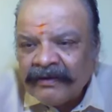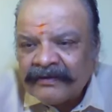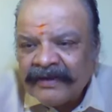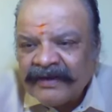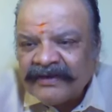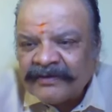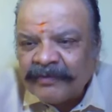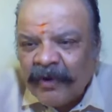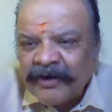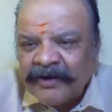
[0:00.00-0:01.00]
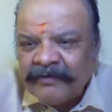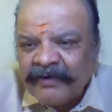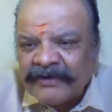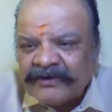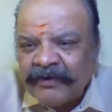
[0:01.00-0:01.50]
There is a small
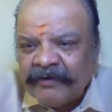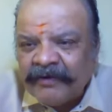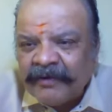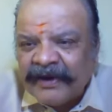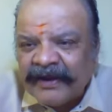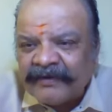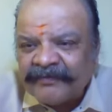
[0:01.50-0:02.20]
request to everybody.